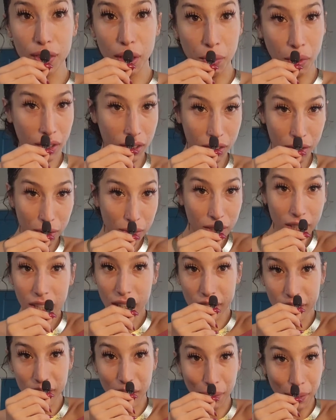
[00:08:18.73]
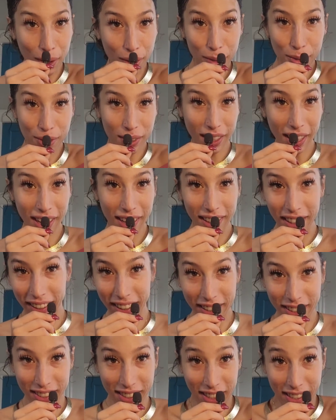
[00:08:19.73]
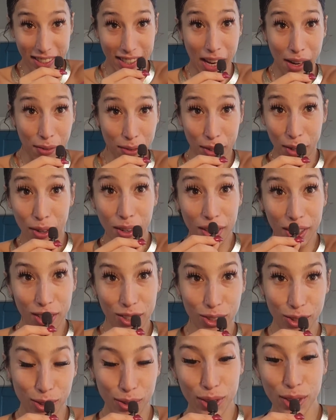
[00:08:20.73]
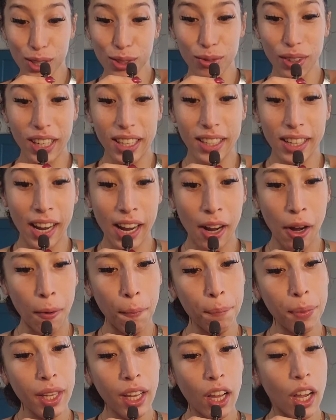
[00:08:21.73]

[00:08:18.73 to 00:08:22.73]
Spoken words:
They want to do this. They want to do that. Like, let's have it all. Let's do this right now.